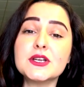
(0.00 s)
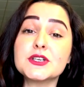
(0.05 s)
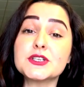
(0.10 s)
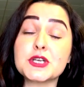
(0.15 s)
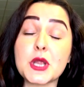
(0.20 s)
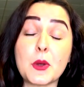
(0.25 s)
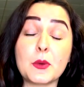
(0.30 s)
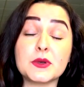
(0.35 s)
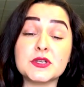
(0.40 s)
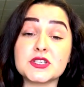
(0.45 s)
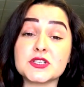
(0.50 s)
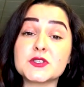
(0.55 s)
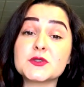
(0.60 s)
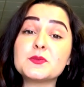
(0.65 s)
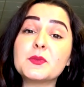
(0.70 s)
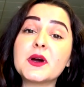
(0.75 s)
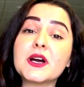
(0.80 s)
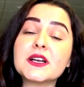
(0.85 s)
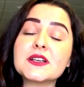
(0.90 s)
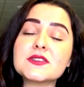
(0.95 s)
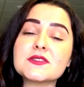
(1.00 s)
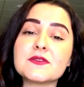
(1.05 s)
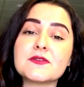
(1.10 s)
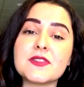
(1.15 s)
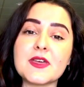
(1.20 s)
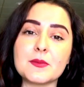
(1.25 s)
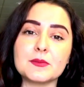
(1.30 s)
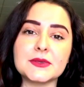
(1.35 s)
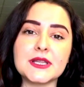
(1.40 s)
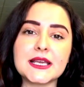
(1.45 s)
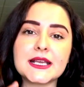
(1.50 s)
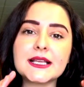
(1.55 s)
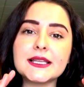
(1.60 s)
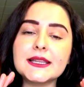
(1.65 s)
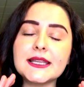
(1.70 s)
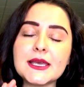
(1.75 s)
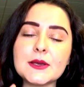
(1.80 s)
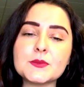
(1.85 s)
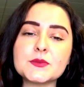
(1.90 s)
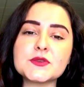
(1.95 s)
showing just parts of them
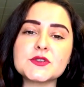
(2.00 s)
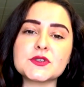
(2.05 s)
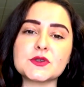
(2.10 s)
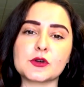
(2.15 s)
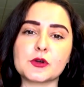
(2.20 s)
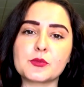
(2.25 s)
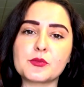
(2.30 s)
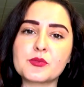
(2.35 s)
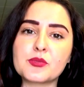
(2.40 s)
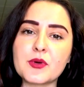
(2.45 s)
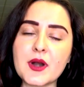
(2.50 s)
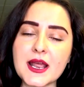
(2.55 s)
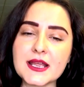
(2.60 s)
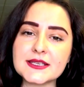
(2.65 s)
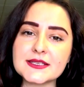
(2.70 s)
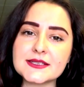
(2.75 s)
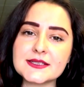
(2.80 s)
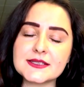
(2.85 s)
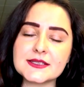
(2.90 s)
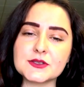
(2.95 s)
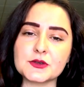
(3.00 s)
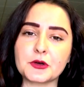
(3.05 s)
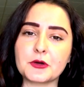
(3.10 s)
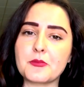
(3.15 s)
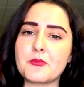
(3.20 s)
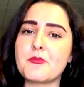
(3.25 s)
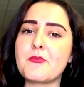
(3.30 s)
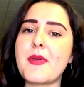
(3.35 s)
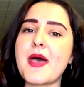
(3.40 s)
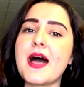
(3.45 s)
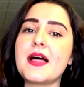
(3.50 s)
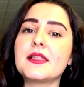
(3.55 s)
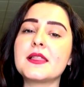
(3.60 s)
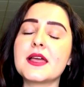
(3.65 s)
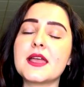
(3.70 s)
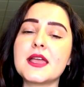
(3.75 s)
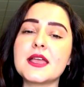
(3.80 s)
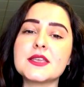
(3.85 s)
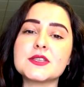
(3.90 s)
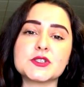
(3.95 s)
like lips or breasts or
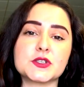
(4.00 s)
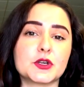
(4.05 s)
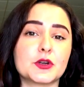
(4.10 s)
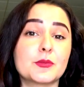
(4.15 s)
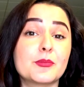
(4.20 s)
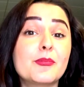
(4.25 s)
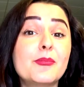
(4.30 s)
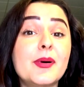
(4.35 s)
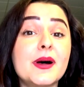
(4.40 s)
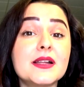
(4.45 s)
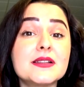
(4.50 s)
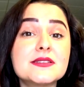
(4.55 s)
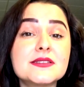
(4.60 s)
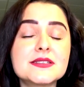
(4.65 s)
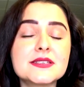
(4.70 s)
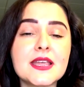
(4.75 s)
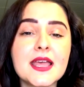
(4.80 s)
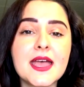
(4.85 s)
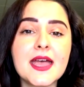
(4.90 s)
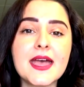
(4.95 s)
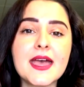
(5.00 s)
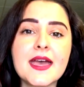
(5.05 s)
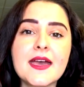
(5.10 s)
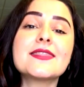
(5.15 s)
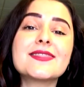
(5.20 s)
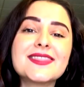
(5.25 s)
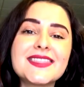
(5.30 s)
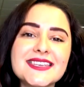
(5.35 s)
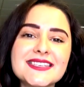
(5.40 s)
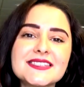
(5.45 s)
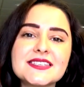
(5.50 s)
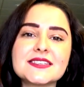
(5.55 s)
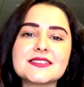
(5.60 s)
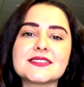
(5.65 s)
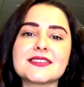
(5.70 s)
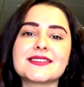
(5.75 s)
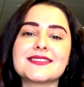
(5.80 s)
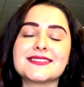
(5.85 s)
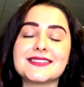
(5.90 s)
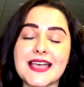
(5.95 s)
bellies or butts, this
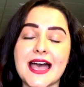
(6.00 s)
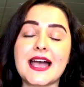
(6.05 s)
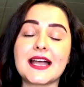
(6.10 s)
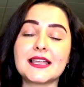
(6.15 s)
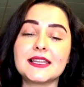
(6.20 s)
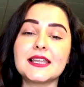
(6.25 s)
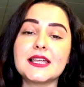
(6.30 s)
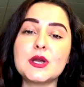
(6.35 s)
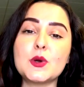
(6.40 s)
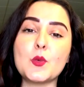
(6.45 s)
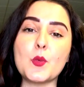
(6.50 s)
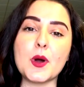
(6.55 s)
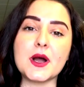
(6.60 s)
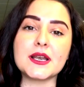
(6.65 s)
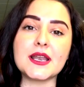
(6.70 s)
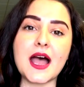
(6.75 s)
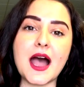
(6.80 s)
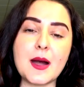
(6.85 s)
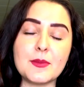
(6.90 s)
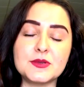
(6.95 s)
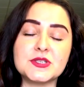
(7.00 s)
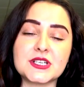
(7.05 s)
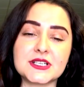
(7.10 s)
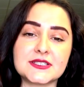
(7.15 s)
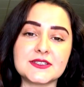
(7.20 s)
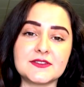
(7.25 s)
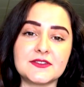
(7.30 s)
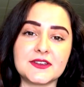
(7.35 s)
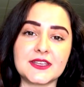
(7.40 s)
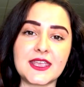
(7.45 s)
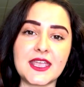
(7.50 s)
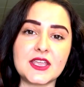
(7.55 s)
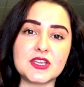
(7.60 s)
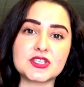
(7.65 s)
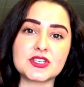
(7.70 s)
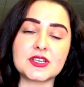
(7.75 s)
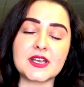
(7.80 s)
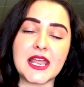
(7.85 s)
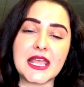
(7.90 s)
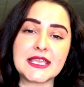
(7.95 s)
is exactly what
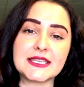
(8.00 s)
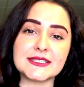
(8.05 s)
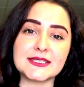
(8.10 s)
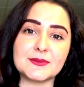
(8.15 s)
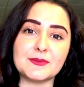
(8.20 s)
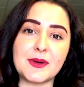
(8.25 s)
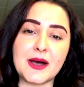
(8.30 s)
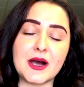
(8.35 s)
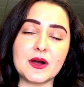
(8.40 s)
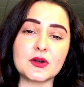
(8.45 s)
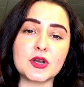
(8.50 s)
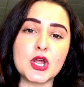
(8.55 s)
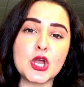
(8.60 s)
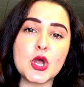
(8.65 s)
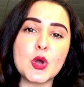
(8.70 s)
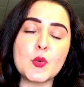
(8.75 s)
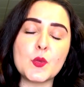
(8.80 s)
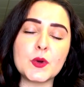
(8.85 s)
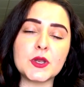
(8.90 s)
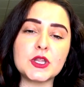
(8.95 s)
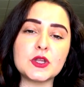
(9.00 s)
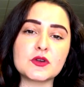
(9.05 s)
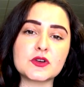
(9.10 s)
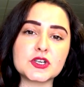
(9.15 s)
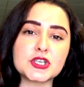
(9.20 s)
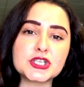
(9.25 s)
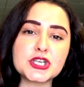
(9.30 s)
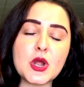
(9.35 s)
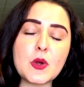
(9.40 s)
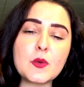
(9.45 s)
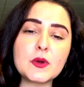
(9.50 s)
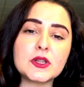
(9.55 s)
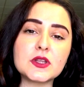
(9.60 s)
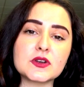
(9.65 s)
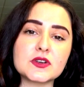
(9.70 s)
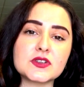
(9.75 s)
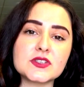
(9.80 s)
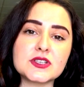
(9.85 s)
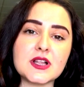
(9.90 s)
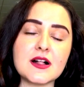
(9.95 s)
objectification is about, when you're showing
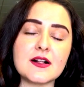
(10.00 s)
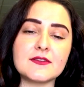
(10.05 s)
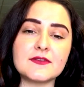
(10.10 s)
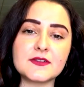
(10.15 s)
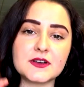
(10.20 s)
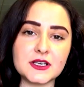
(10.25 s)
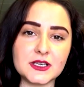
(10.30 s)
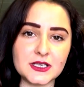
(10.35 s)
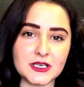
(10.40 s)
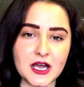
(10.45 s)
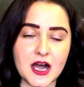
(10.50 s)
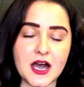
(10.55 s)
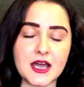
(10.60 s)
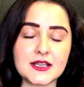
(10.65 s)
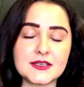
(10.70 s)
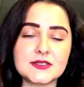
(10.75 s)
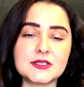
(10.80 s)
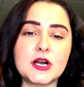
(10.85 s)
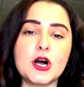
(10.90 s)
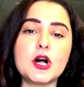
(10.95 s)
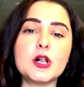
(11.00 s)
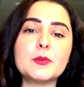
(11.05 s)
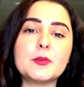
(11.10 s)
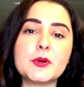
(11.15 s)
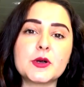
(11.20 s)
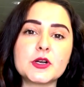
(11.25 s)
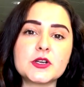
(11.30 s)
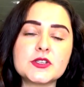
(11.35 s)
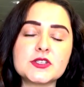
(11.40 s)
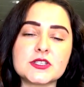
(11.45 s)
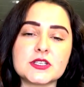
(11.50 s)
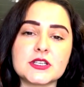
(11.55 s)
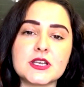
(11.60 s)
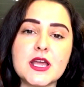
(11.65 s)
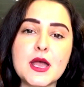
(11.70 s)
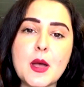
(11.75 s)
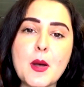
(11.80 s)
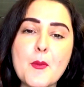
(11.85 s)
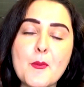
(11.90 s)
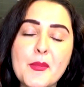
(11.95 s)
yourself not as a whole person
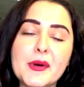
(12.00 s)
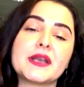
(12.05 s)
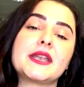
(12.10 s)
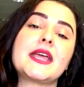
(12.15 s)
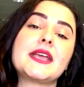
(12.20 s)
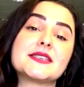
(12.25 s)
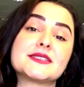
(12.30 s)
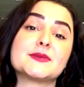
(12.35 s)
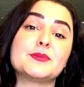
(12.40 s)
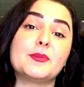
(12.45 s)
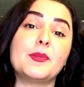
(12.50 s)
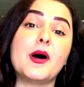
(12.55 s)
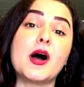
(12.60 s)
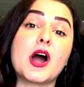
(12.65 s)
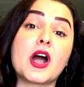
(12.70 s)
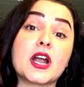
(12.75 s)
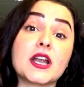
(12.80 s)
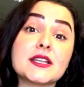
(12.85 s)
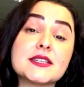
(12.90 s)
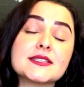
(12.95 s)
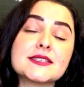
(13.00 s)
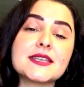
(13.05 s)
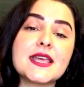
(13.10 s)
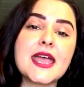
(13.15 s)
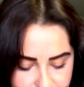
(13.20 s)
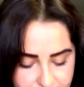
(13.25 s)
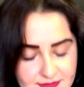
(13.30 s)
but as a parts.